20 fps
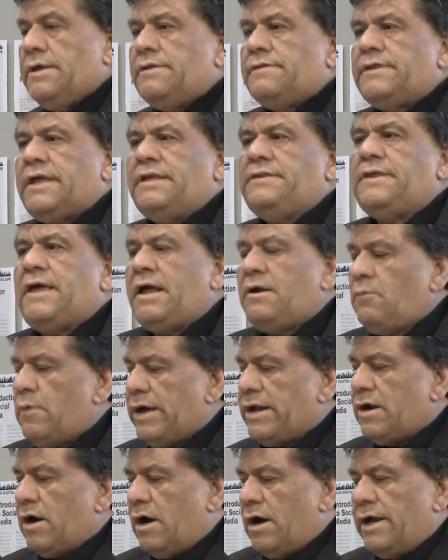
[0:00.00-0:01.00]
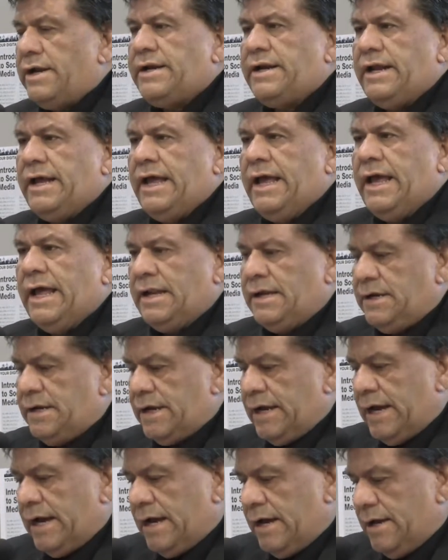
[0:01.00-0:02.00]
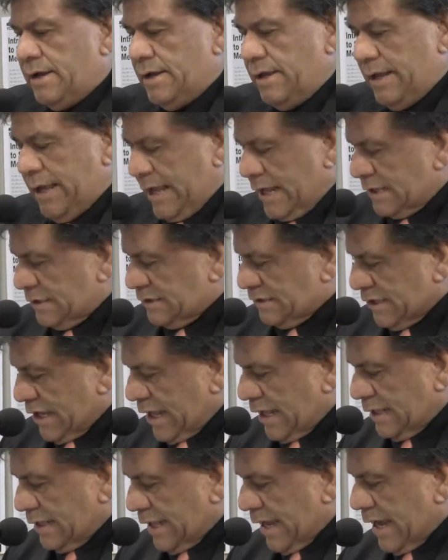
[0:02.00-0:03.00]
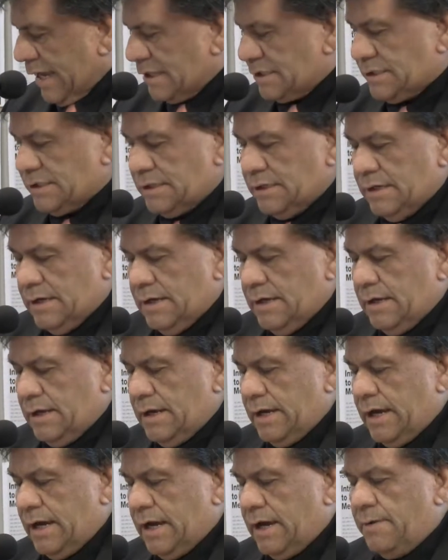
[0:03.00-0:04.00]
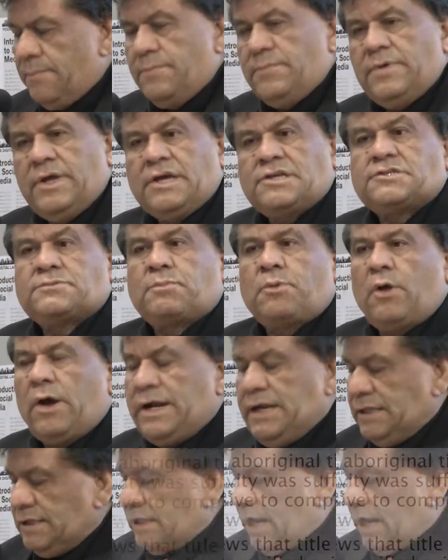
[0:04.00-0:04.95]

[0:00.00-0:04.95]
They then went on and said that exploiting